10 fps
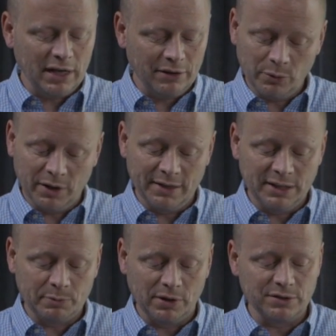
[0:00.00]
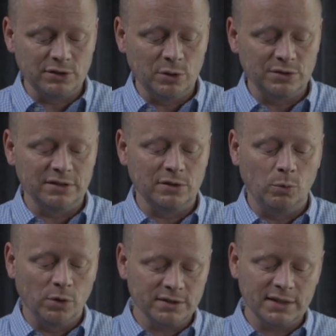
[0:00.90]
everyone in these parts knows is the
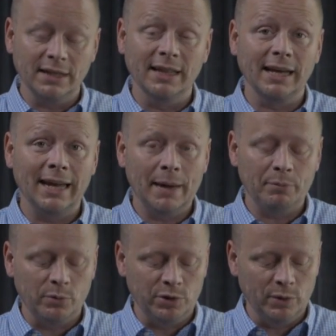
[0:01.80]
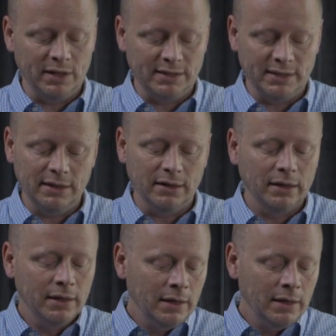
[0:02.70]
worst thing that can happen when you hit a deer,